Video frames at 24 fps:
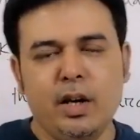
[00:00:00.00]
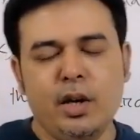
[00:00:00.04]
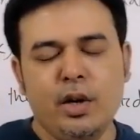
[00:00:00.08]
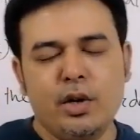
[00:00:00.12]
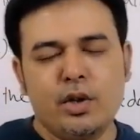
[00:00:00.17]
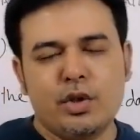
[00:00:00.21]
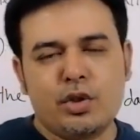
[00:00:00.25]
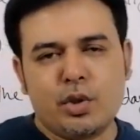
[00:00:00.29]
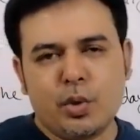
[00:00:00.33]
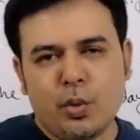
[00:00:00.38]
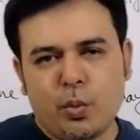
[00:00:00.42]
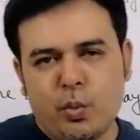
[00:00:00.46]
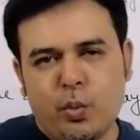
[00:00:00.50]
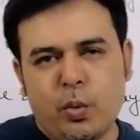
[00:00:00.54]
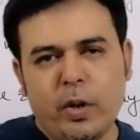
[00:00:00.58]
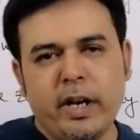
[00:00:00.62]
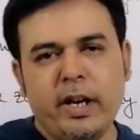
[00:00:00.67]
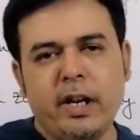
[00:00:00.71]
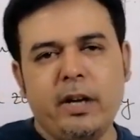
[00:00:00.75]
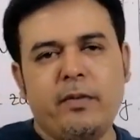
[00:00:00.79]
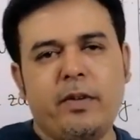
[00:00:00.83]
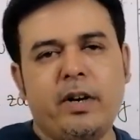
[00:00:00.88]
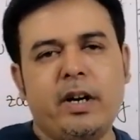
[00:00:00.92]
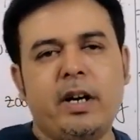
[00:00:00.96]
So
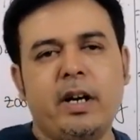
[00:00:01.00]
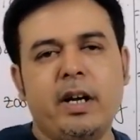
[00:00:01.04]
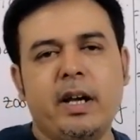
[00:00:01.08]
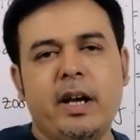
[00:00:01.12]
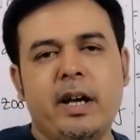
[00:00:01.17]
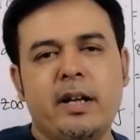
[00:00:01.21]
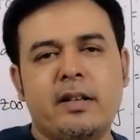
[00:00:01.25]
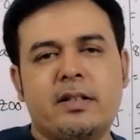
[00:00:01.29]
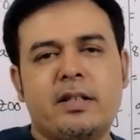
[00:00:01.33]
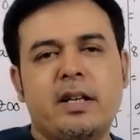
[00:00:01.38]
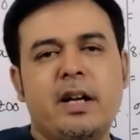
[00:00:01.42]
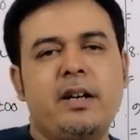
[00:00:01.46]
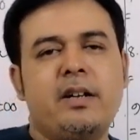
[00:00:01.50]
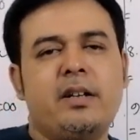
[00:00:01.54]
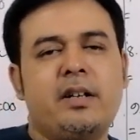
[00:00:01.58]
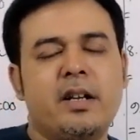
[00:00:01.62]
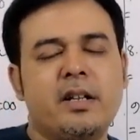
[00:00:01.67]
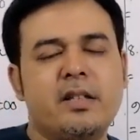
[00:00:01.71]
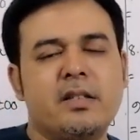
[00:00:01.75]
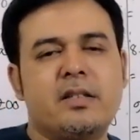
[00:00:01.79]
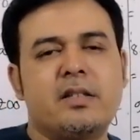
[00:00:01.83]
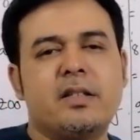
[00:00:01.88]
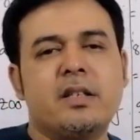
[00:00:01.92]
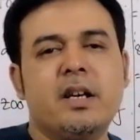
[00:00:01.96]
whenever a
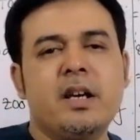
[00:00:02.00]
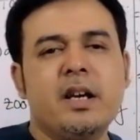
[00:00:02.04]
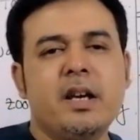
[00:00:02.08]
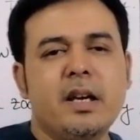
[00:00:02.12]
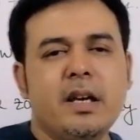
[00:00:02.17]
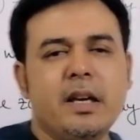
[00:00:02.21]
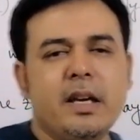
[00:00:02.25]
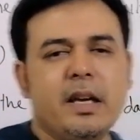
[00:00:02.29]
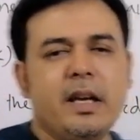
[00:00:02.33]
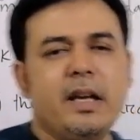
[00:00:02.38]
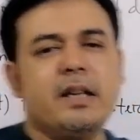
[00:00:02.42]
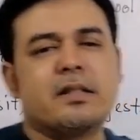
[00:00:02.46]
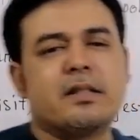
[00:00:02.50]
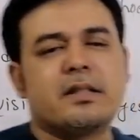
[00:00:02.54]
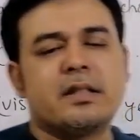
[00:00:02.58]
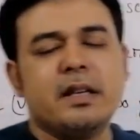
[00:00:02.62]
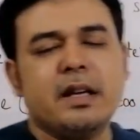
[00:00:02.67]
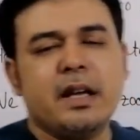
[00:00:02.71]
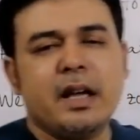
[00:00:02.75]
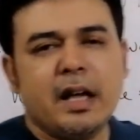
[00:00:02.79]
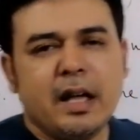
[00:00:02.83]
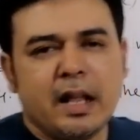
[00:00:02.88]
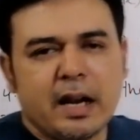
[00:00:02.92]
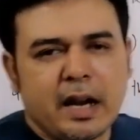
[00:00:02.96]
sentence is
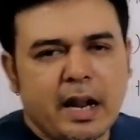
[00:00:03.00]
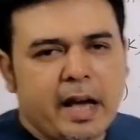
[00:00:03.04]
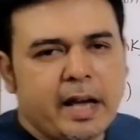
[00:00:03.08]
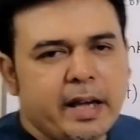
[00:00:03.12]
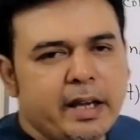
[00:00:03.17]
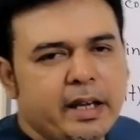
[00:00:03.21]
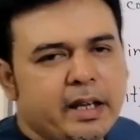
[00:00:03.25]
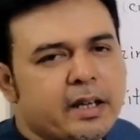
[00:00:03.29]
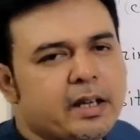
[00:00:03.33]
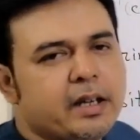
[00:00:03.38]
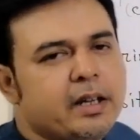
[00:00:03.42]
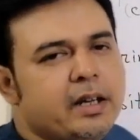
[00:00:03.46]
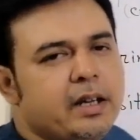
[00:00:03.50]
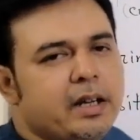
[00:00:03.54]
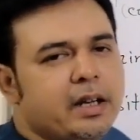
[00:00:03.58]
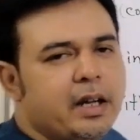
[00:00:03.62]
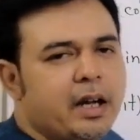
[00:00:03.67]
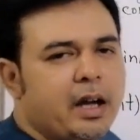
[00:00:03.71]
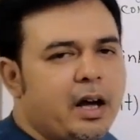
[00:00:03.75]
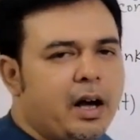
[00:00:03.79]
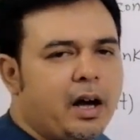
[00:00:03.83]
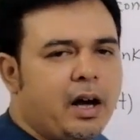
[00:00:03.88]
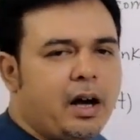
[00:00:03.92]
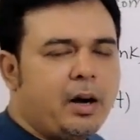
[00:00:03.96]
like
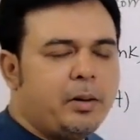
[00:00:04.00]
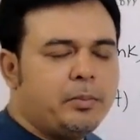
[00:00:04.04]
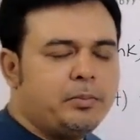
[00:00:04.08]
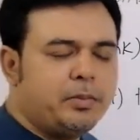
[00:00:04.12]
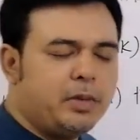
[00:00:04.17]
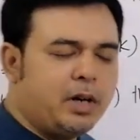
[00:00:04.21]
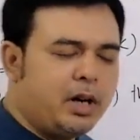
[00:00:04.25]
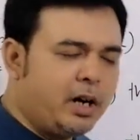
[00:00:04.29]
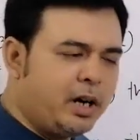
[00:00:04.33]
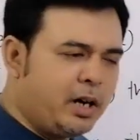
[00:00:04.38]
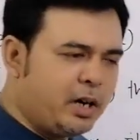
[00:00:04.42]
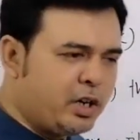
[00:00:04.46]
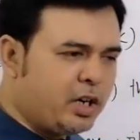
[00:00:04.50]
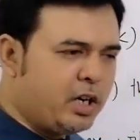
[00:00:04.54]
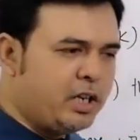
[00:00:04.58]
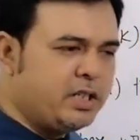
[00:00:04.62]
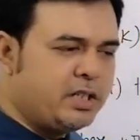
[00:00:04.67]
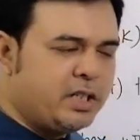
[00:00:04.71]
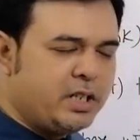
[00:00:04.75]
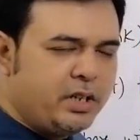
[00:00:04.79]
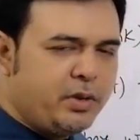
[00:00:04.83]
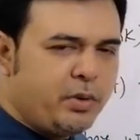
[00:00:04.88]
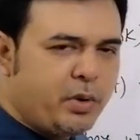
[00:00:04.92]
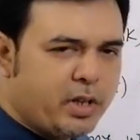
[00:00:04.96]

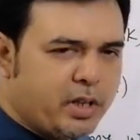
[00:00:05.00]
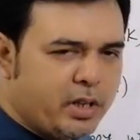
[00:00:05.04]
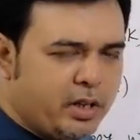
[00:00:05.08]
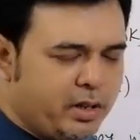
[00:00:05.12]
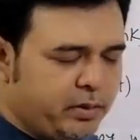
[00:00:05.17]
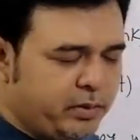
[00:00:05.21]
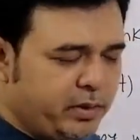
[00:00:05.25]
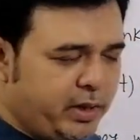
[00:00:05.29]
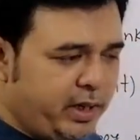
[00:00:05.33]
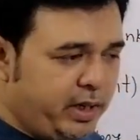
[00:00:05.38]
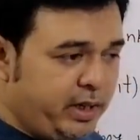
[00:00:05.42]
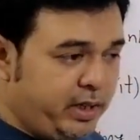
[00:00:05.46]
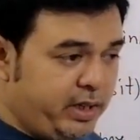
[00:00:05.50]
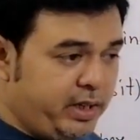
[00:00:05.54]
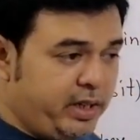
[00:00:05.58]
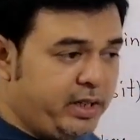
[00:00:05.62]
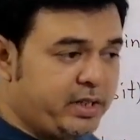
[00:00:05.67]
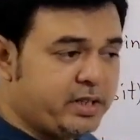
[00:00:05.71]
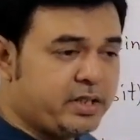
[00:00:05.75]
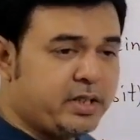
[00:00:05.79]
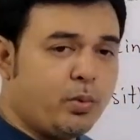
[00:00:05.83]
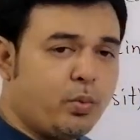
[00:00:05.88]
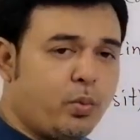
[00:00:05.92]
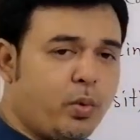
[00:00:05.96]
continuous,
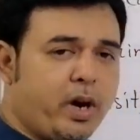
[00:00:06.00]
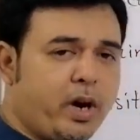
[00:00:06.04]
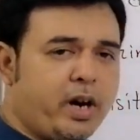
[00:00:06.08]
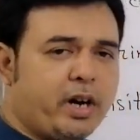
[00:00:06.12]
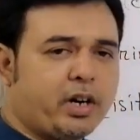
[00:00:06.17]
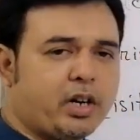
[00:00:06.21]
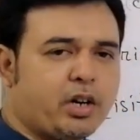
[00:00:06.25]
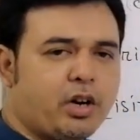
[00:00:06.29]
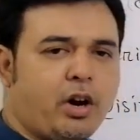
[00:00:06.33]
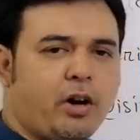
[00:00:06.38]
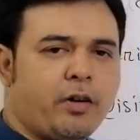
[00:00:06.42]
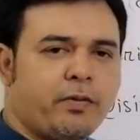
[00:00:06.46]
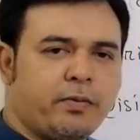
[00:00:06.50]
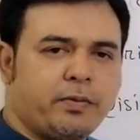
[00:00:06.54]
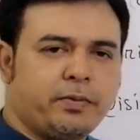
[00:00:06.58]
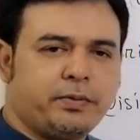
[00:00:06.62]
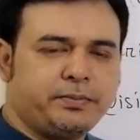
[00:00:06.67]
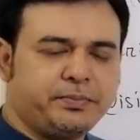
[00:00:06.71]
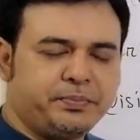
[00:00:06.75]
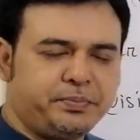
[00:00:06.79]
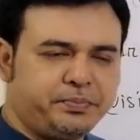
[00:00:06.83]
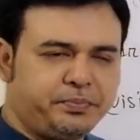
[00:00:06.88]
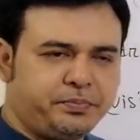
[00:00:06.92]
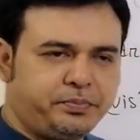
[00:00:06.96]
it's a work of
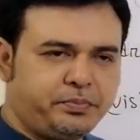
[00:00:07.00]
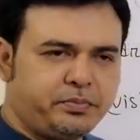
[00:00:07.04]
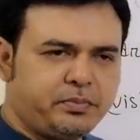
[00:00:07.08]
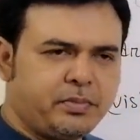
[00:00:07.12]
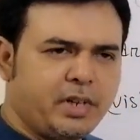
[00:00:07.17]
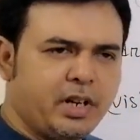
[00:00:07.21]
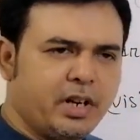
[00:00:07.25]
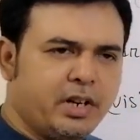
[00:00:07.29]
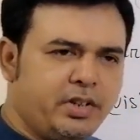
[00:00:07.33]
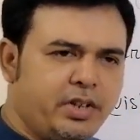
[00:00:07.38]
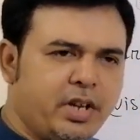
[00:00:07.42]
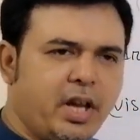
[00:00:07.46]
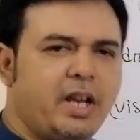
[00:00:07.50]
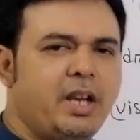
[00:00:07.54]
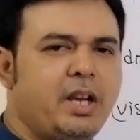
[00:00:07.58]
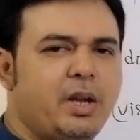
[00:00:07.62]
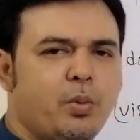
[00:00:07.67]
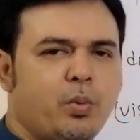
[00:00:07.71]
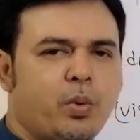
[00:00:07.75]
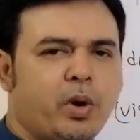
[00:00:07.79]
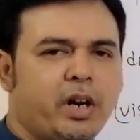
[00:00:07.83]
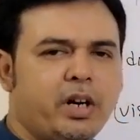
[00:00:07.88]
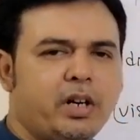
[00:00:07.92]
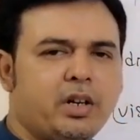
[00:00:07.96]

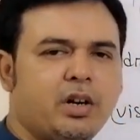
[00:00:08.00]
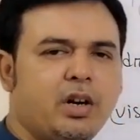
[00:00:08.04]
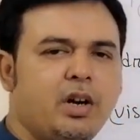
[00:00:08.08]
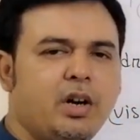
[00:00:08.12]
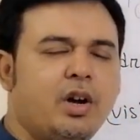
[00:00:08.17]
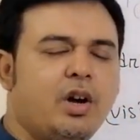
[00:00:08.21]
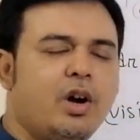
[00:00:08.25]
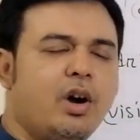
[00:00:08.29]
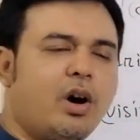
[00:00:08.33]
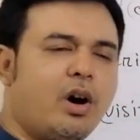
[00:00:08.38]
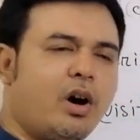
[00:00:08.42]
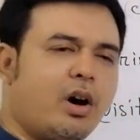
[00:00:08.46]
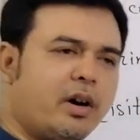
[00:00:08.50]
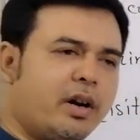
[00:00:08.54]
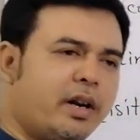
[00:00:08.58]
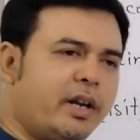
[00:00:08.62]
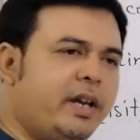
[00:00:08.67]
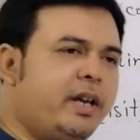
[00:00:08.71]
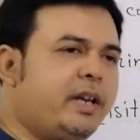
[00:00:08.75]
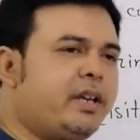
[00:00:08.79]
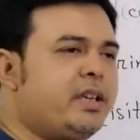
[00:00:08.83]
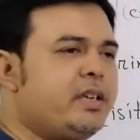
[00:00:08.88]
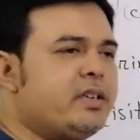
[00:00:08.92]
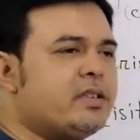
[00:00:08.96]
daily work, or
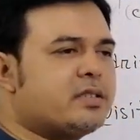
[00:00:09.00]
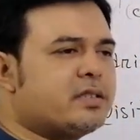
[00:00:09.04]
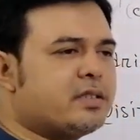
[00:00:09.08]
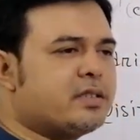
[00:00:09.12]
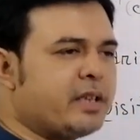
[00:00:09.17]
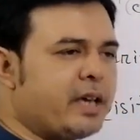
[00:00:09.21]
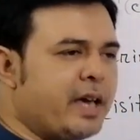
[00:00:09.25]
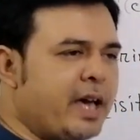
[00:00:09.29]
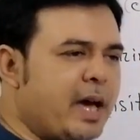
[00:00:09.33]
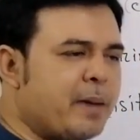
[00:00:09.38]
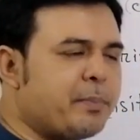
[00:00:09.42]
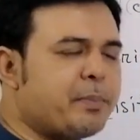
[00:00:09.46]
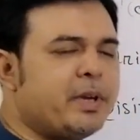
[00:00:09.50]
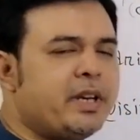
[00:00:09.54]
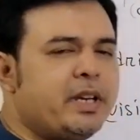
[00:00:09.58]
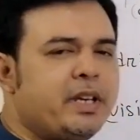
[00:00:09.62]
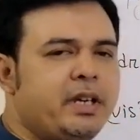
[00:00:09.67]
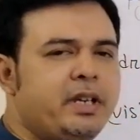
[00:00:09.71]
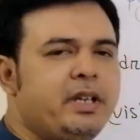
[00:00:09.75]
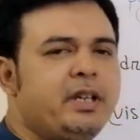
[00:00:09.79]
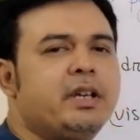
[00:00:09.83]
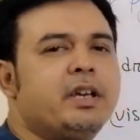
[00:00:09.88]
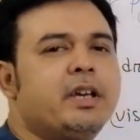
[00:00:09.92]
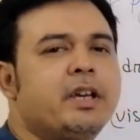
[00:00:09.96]
it is
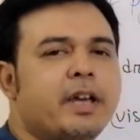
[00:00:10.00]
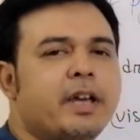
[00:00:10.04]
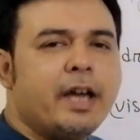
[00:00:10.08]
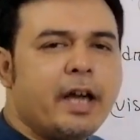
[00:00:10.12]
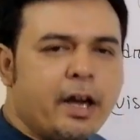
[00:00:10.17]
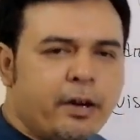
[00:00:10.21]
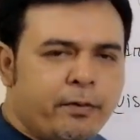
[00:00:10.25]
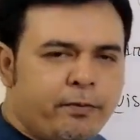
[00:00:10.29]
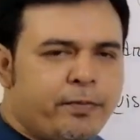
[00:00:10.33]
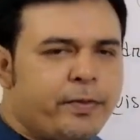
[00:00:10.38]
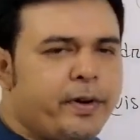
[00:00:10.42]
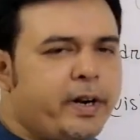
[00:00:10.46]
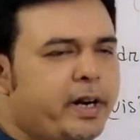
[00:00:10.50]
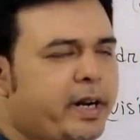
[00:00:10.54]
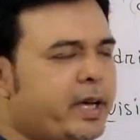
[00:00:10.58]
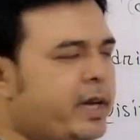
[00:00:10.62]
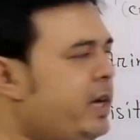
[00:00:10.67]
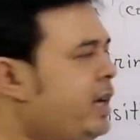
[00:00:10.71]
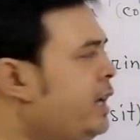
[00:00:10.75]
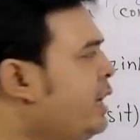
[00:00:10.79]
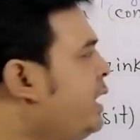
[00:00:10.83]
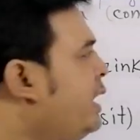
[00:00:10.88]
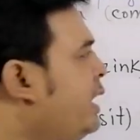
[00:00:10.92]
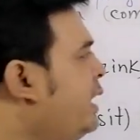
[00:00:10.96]
happening every
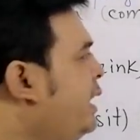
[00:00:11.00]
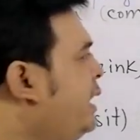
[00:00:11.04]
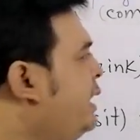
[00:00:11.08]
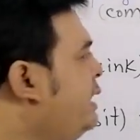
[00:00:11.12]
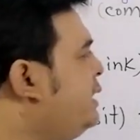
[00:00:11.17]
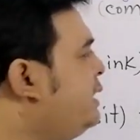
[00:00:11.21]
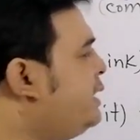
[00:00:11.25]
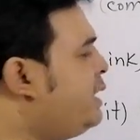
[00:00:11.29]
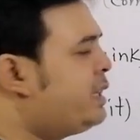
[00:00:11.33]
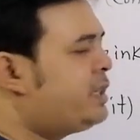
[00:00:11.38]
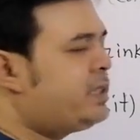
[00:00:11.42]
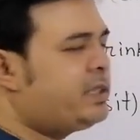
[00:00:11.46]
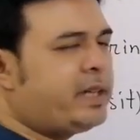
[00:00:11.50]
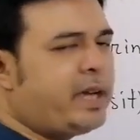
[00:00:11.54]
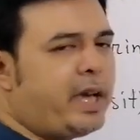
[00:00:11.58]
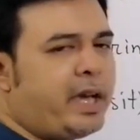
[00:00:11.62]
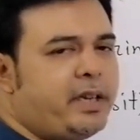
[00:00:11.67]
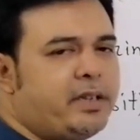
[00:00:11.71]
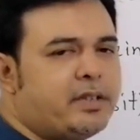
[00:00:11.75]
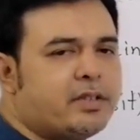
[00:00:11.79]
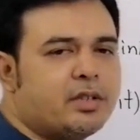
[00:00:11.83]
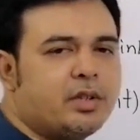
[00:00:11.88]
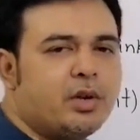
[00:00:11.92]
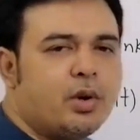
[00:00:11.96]
day, in that
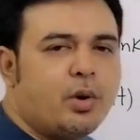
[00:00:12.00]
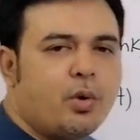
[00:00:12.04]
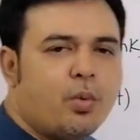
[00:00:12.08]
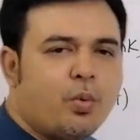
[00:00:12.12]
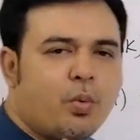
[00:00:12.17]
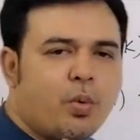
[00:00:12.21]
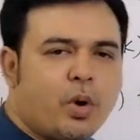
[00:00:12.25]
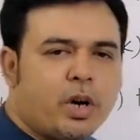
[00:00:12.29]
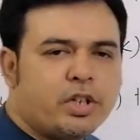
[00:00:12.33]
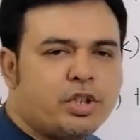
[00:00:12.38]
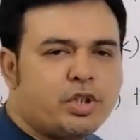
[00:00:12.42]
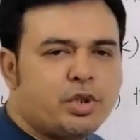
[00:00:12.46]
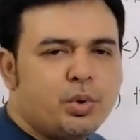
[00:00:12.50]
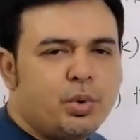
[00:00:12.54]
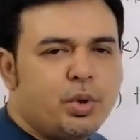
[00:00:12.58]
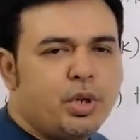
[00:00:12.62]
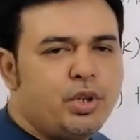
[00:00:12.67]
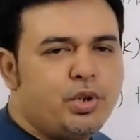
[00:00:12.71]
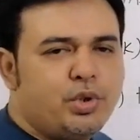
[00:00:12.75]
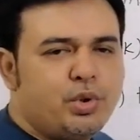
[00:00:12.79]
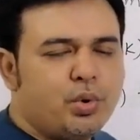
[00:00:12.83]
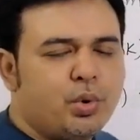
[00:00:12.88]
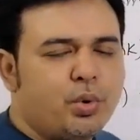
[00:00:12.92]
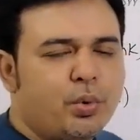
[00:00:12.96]
case what should we
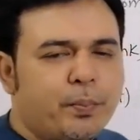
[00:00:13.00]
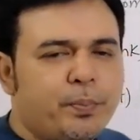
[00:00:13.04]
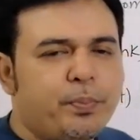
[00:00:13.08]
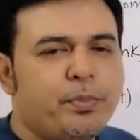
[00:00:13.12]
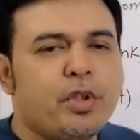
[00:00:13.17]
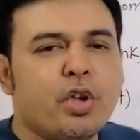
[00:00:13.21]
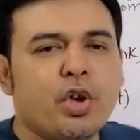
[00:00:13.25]
do?